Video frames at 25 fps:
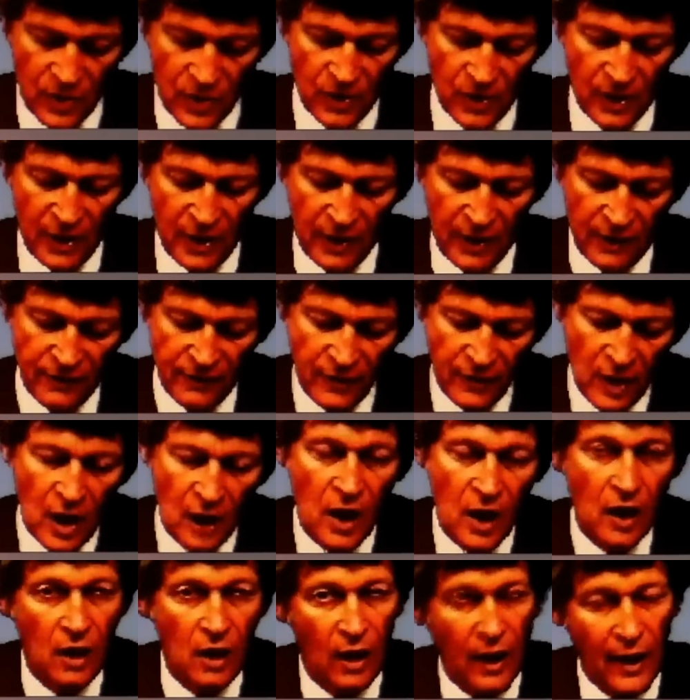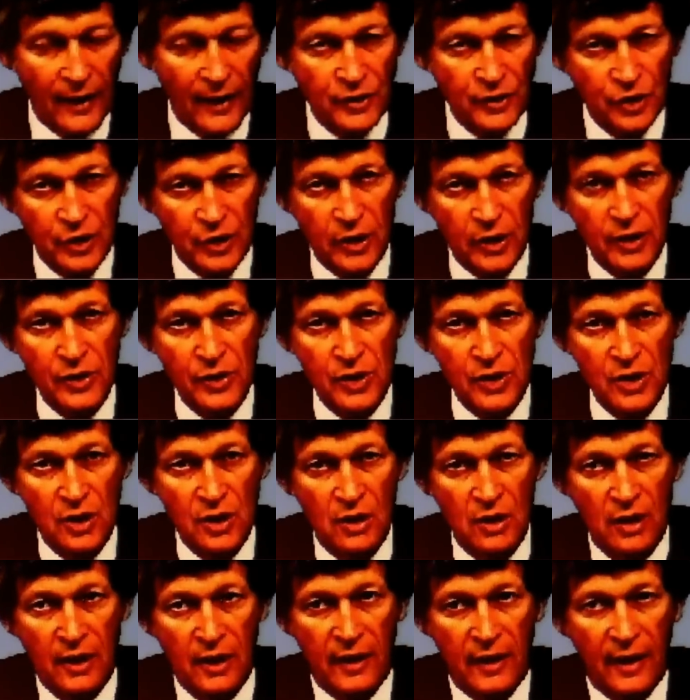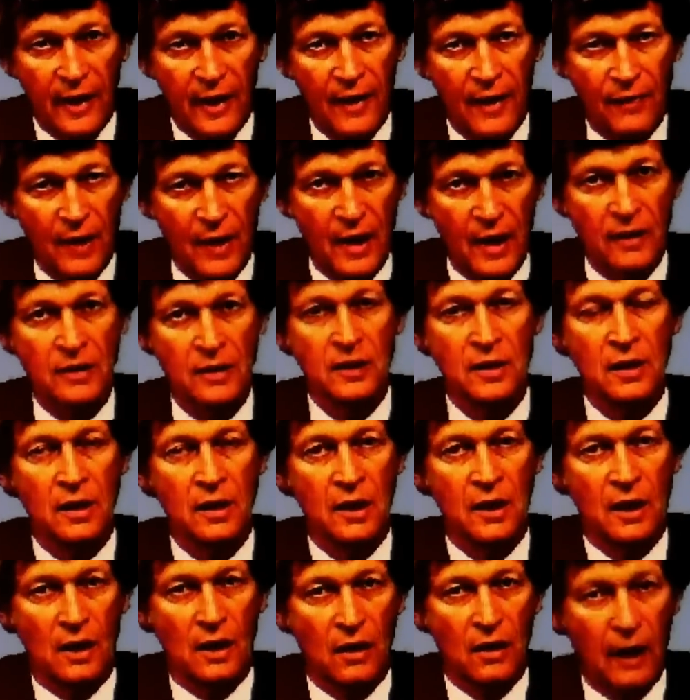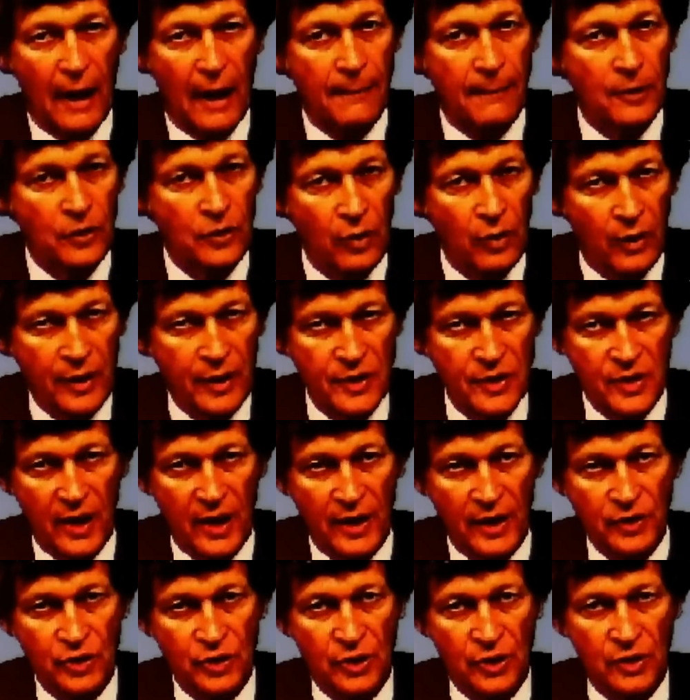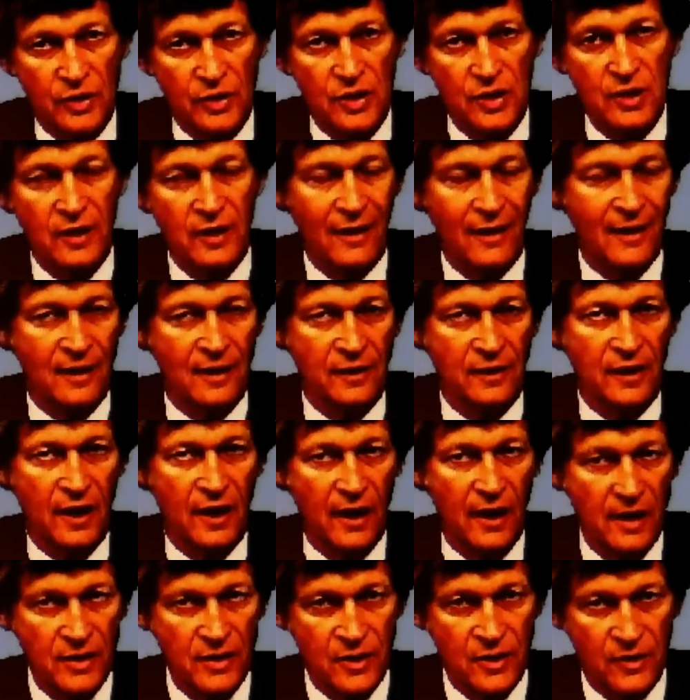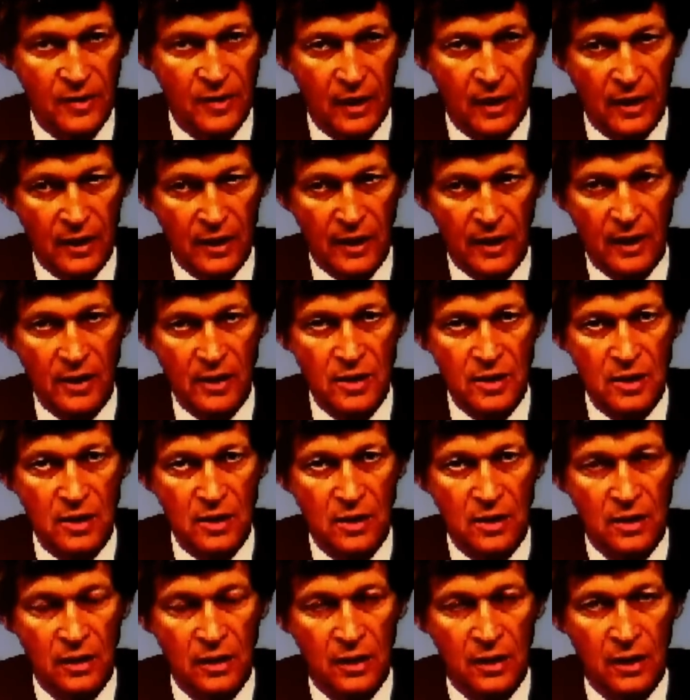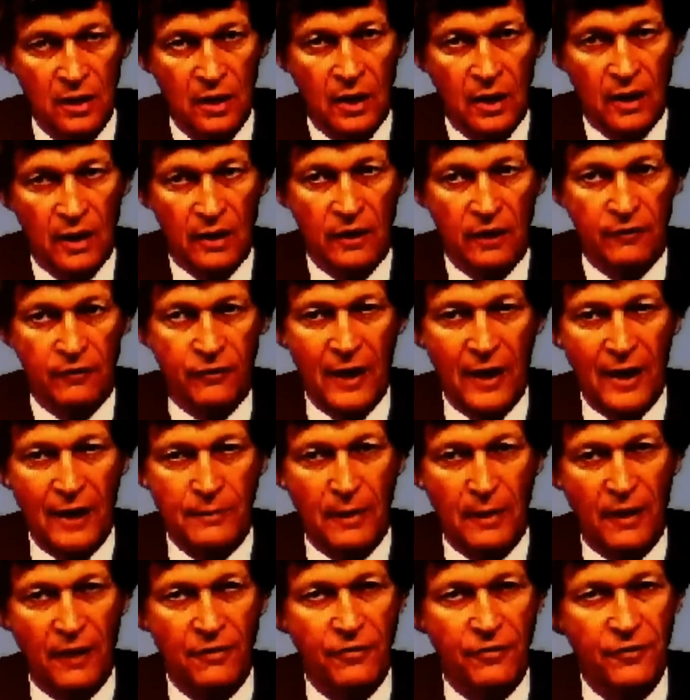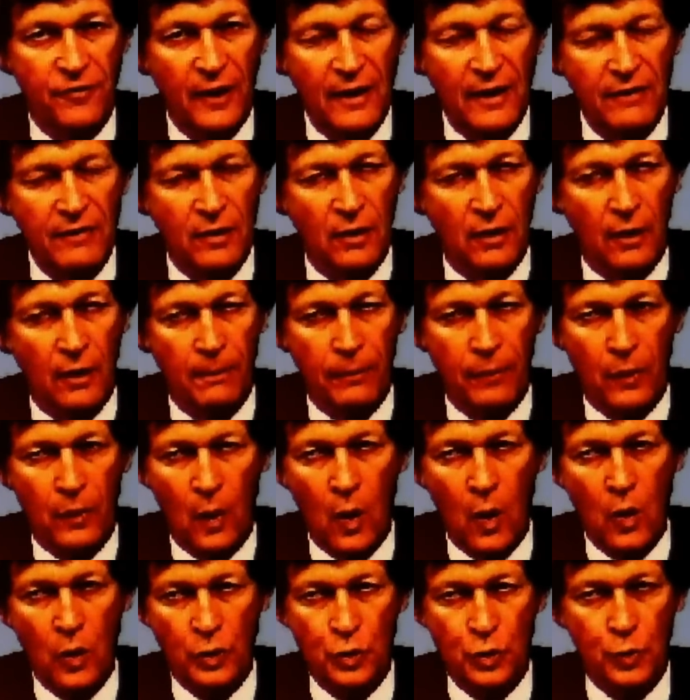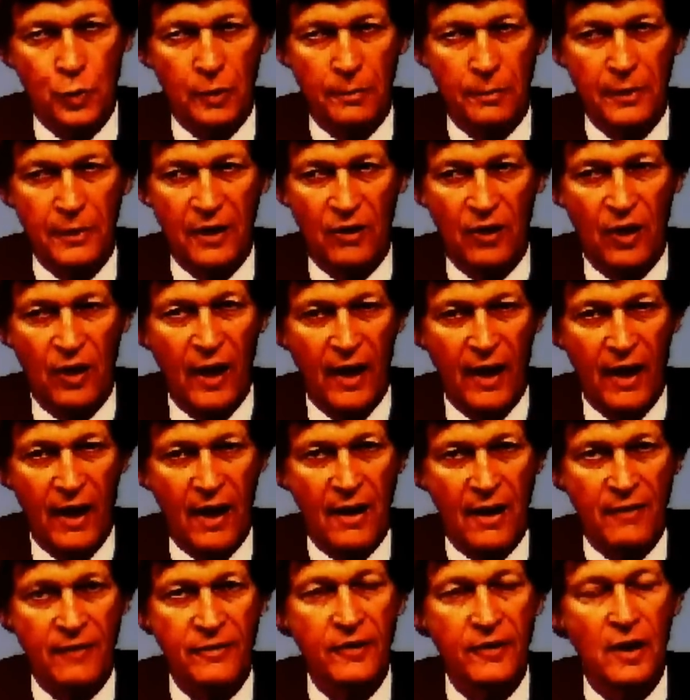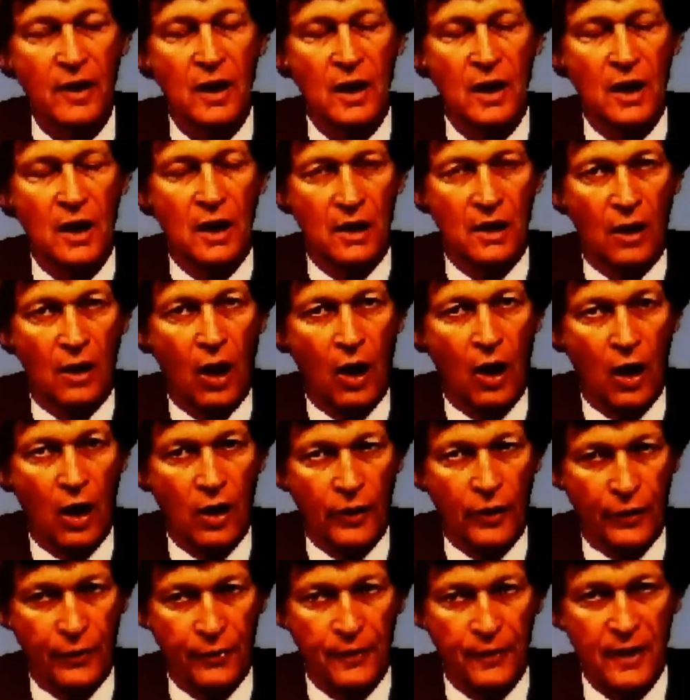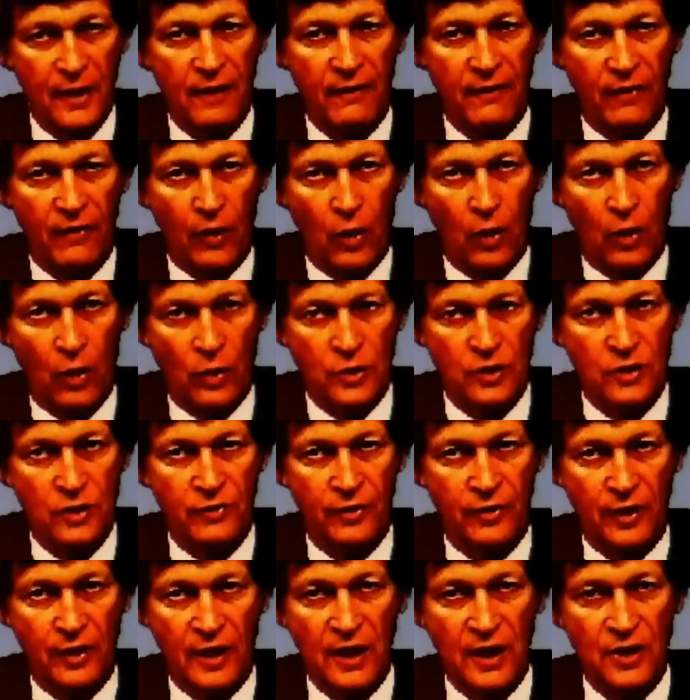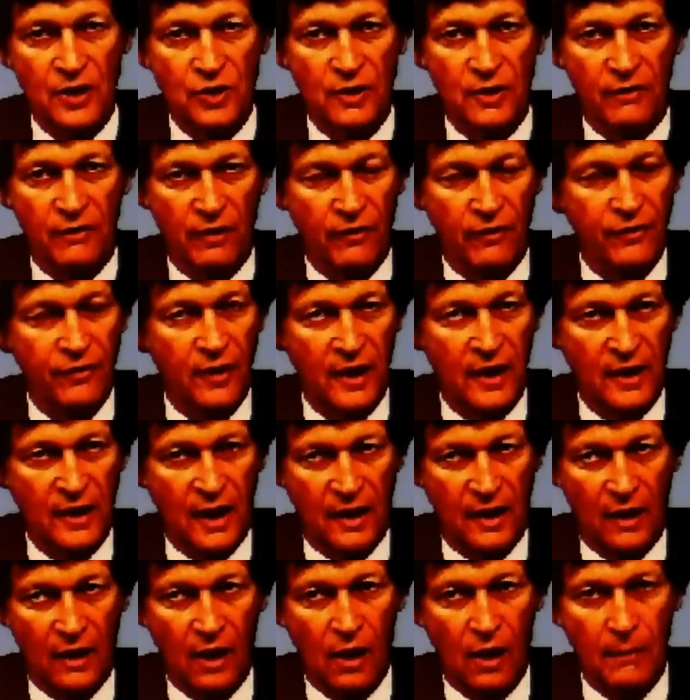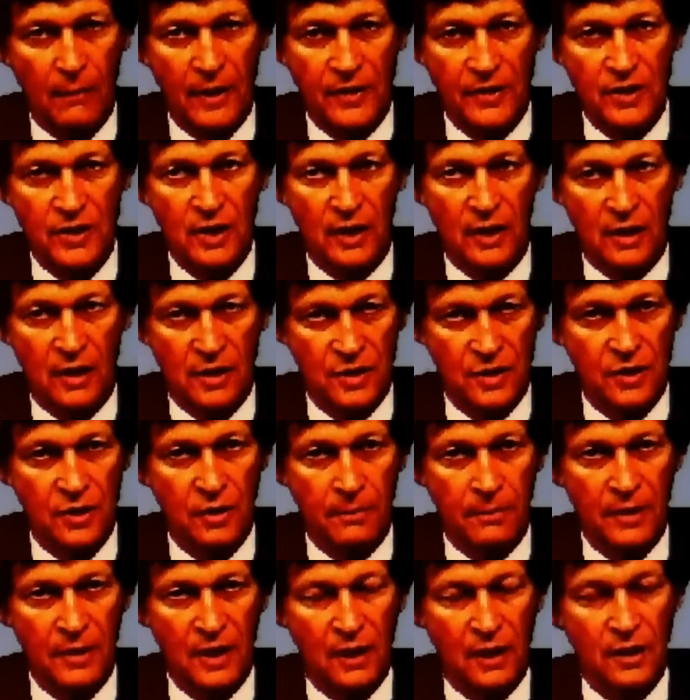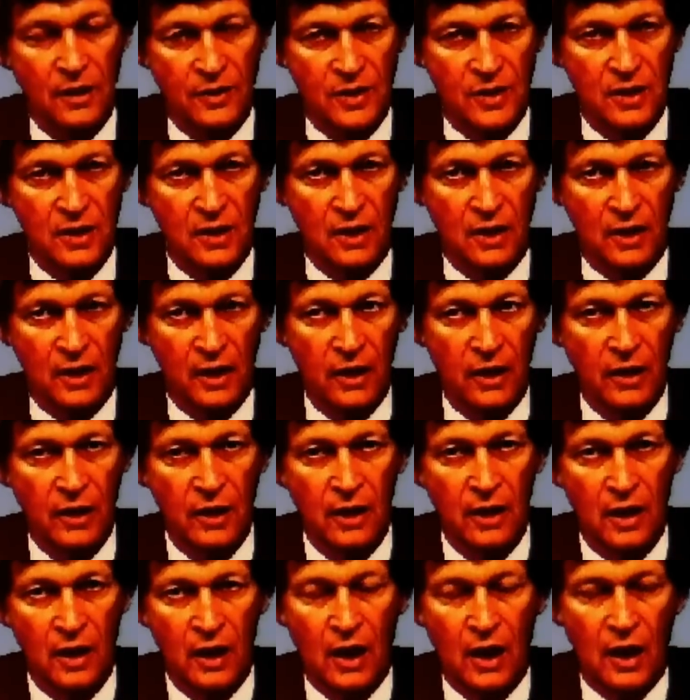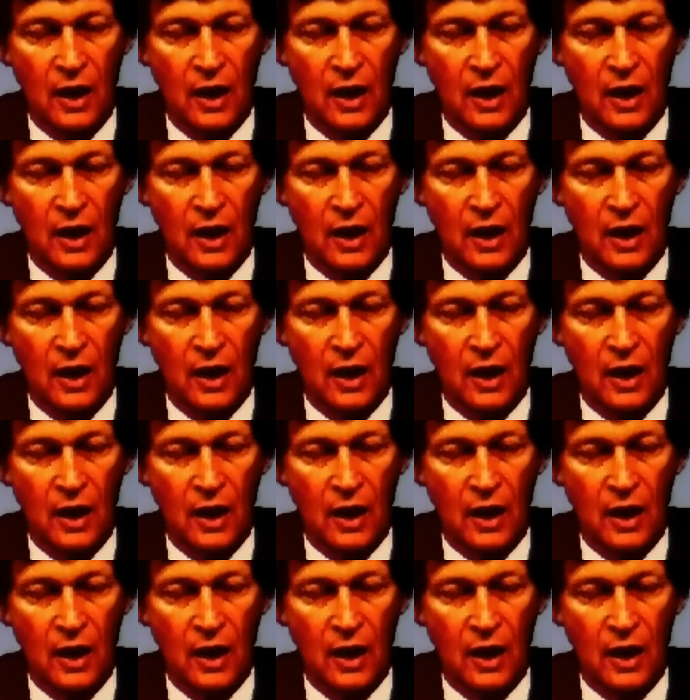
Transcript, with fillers: is to give lectures and then laboratory sessions and case studies. In fact, my favorite approach would be to have all three of those for each of the finite elements that is to be considered.